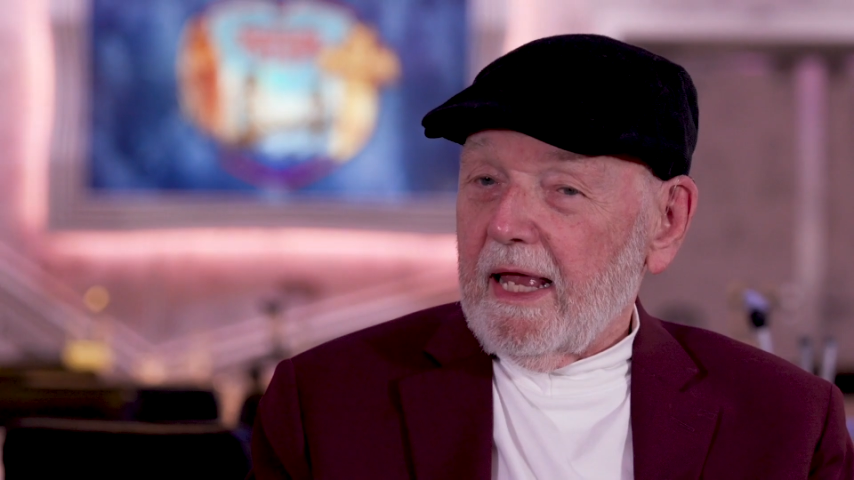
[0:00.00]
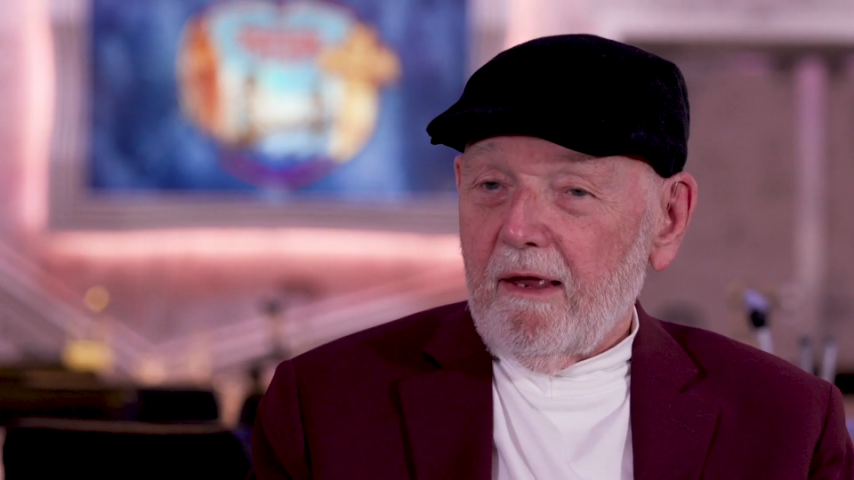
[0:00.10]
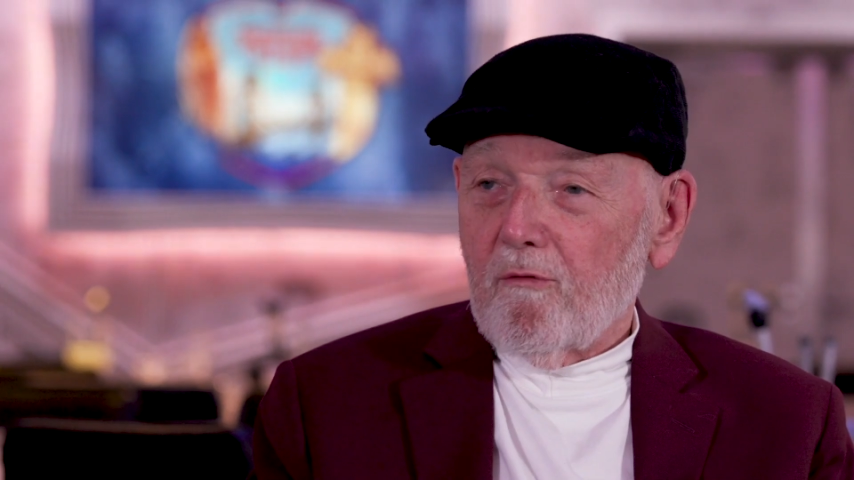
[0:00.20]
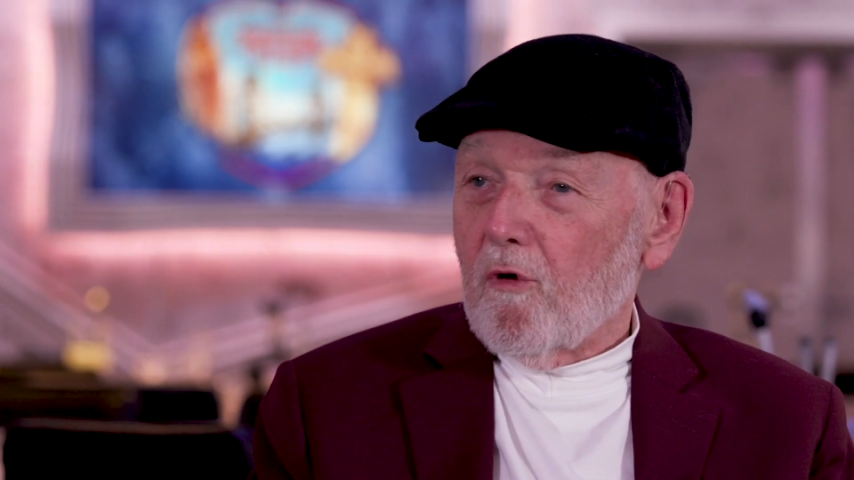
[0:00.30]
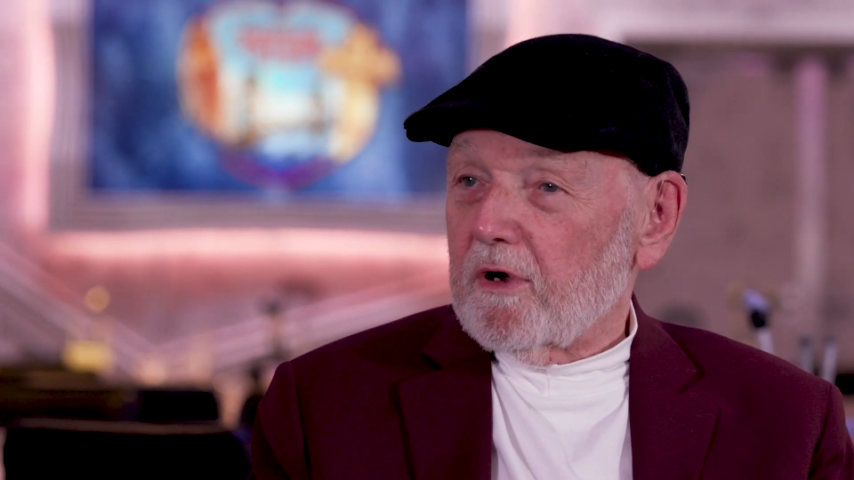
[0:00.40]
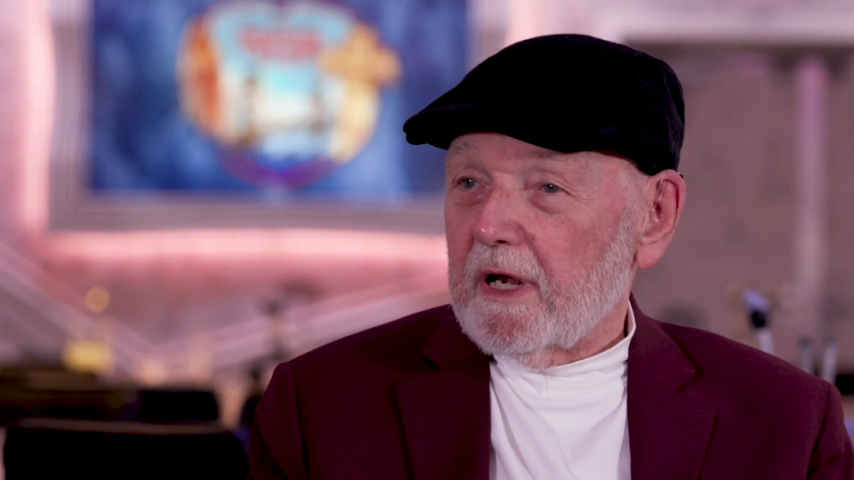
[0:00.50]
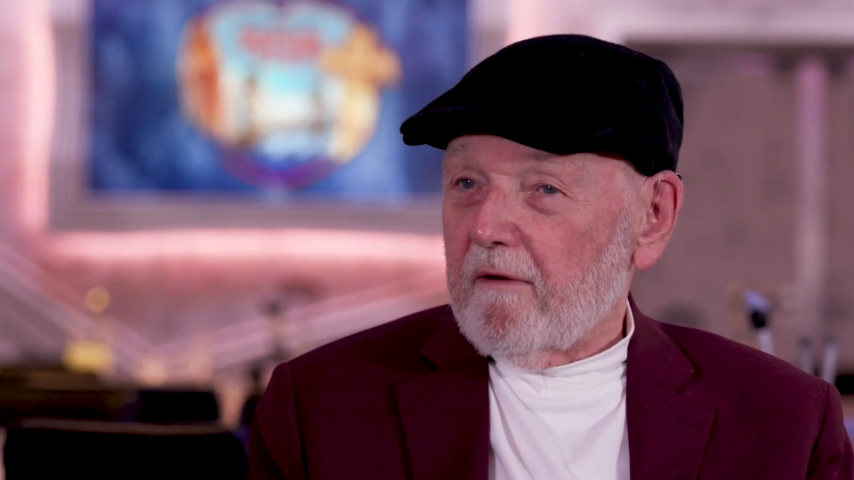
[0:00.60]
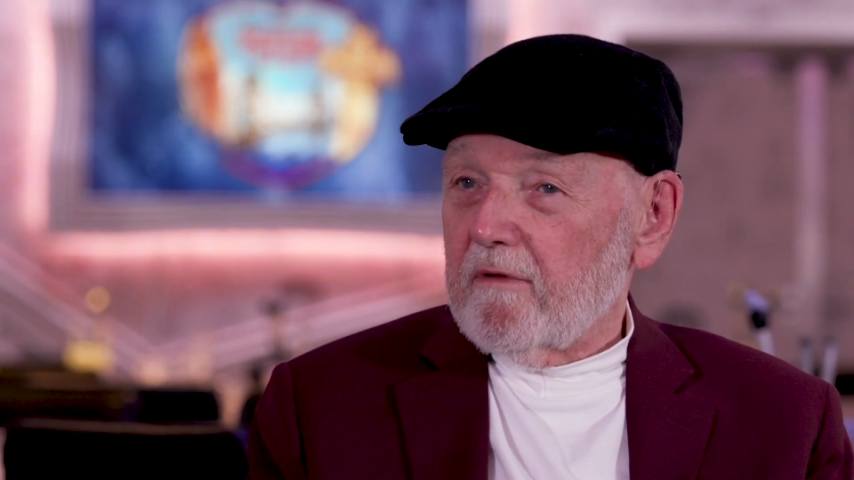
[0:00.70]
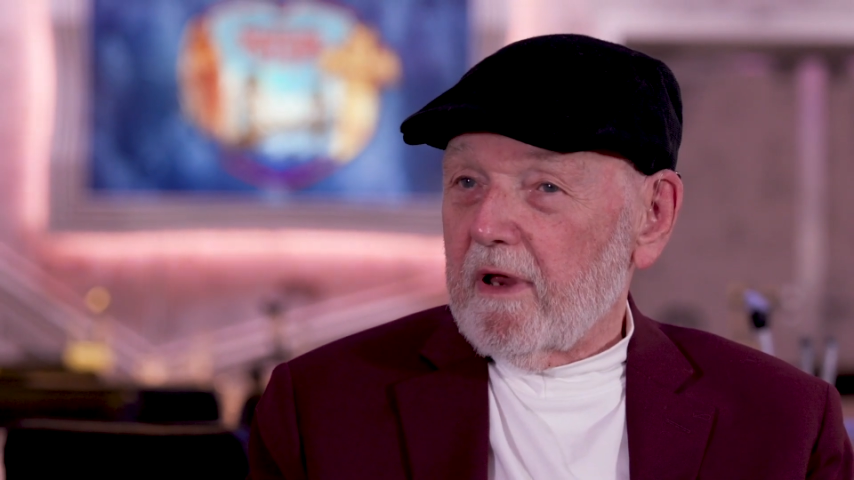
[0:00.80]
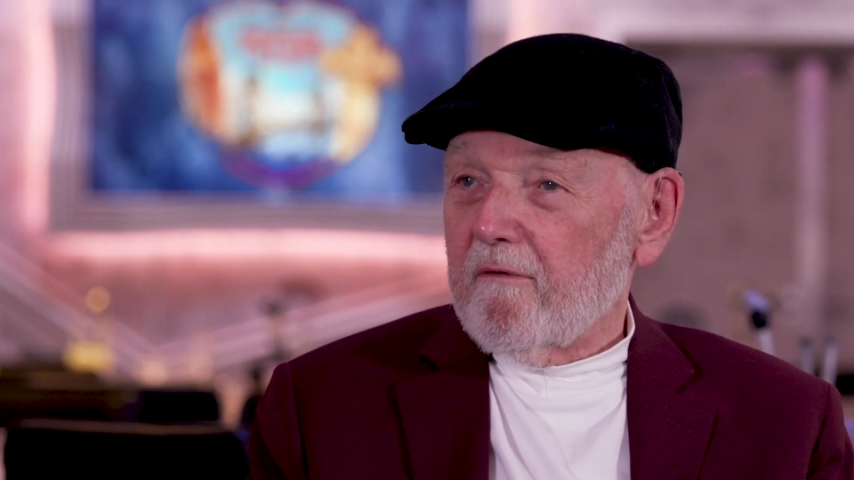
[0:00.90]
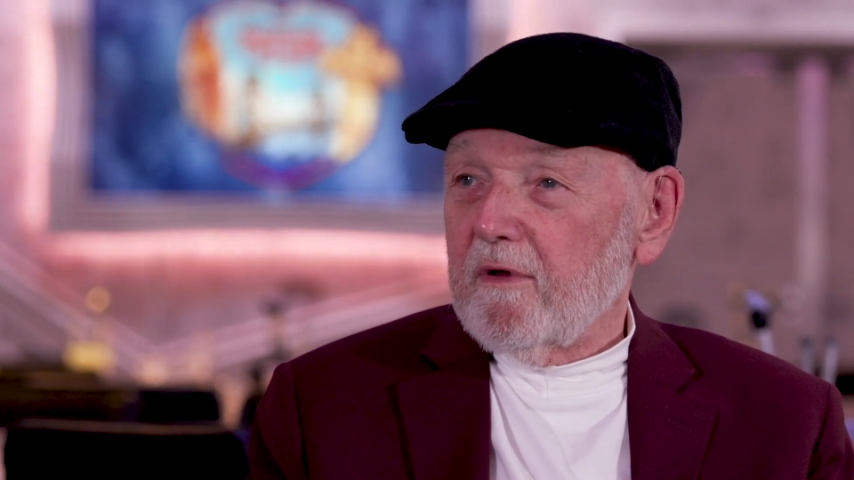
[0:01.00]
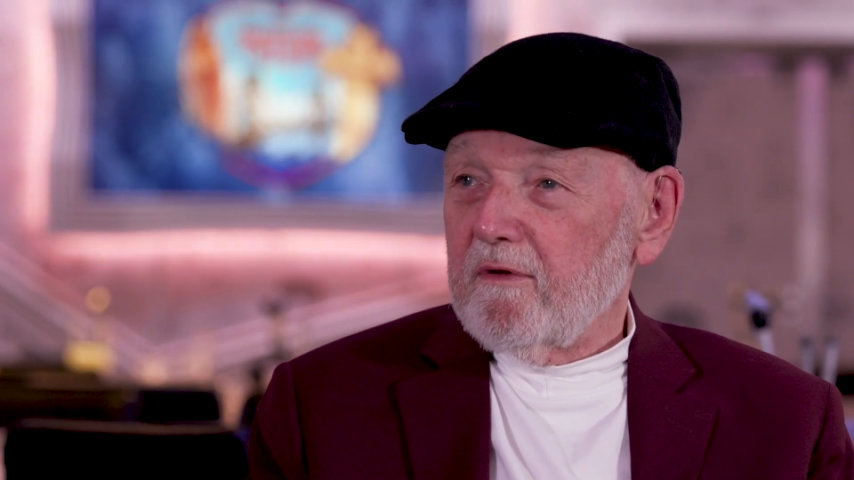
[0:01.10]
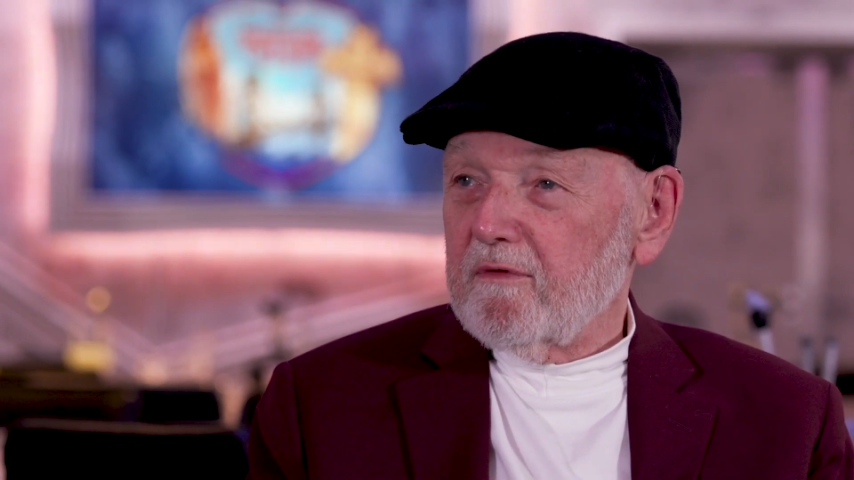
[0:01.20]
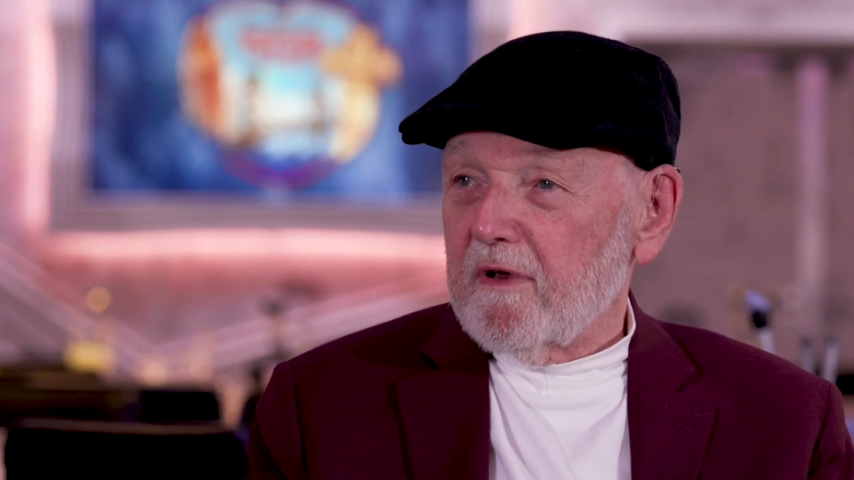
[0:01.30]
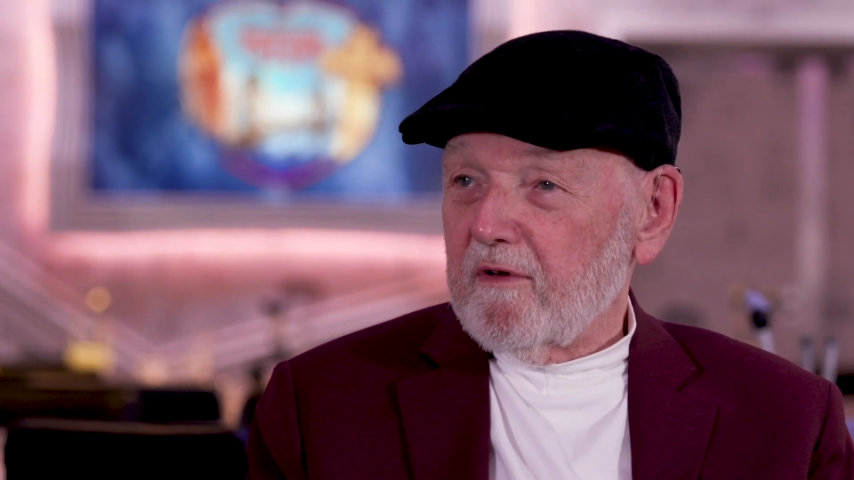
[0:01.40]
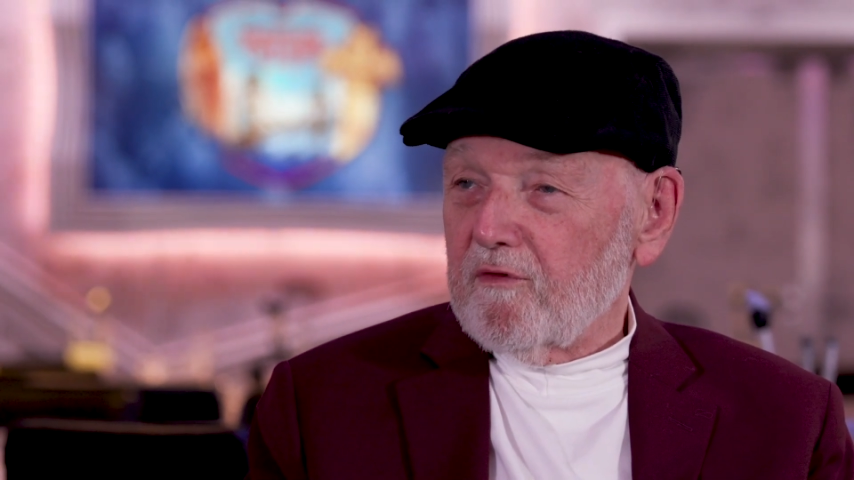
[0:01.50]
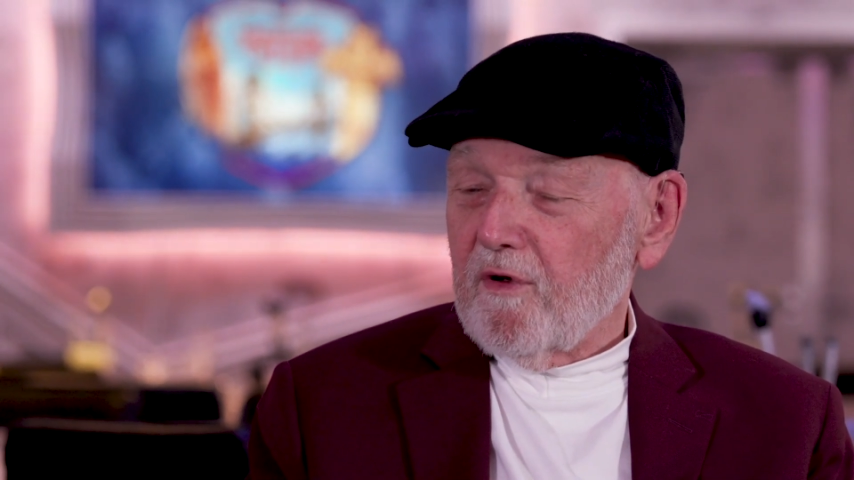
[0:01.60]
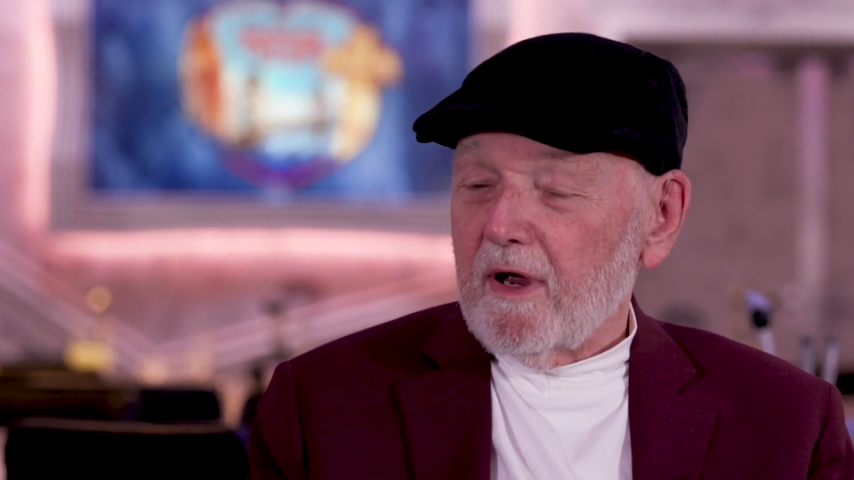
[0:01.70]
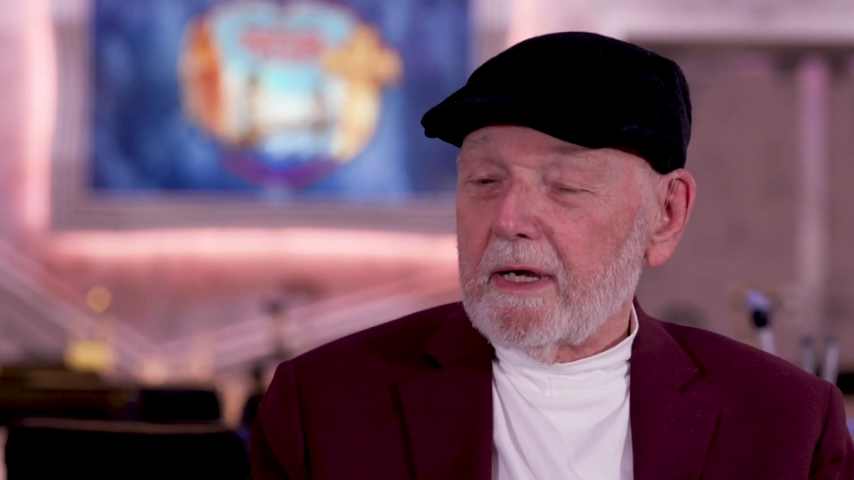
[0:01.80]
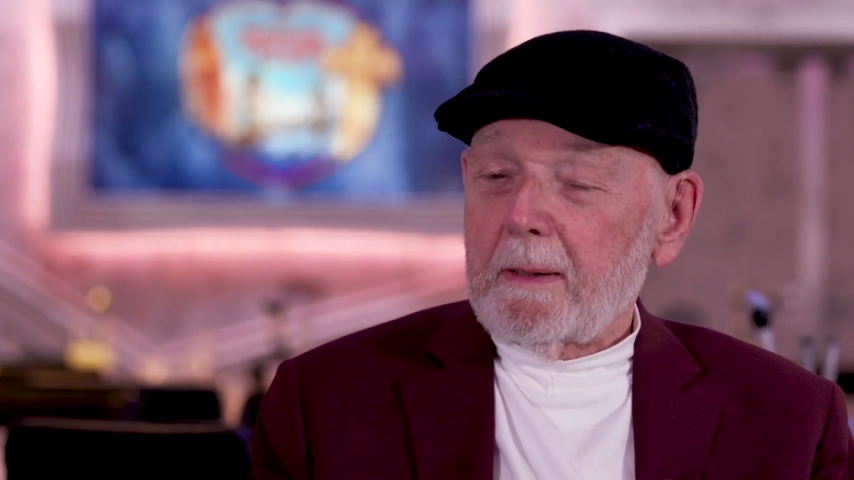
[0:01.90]
he wrote it every every every
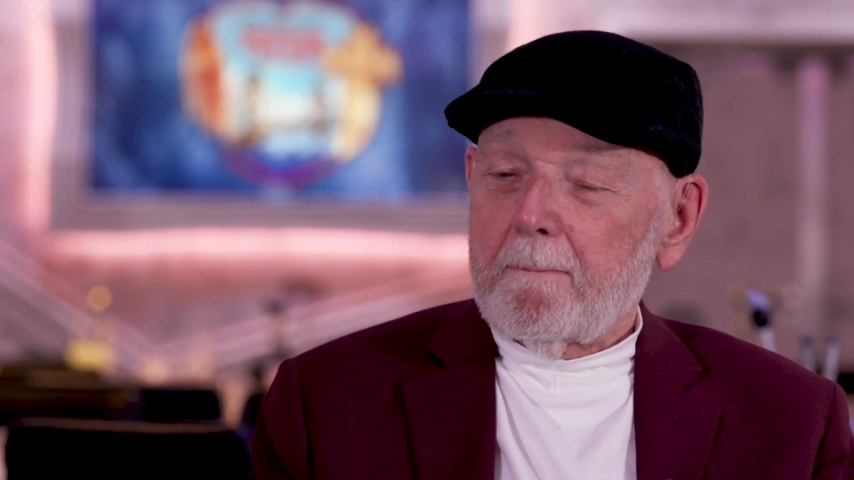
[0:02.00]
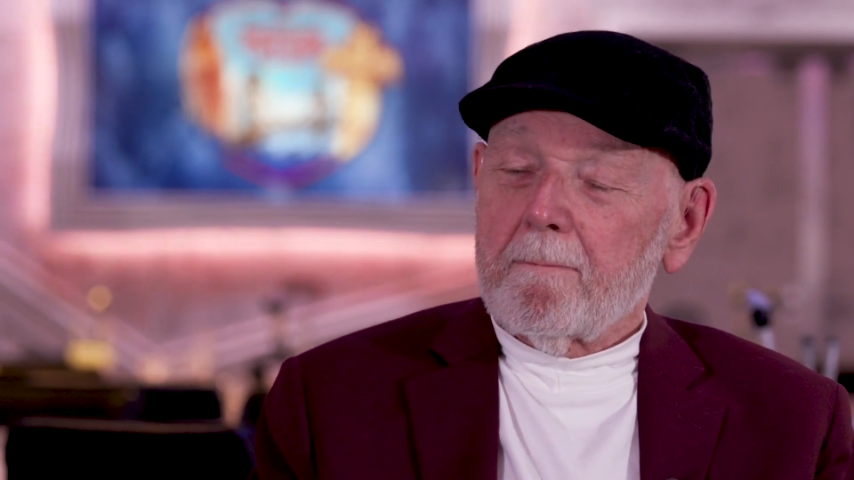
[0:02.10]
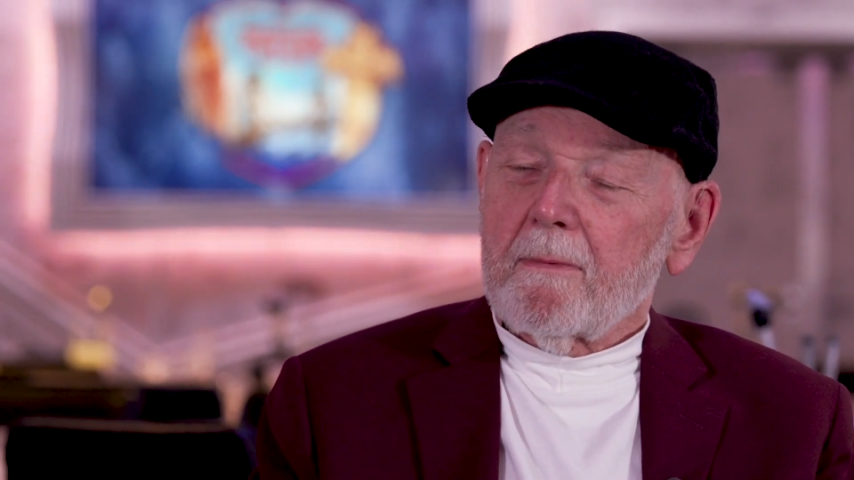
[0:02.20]
Friday,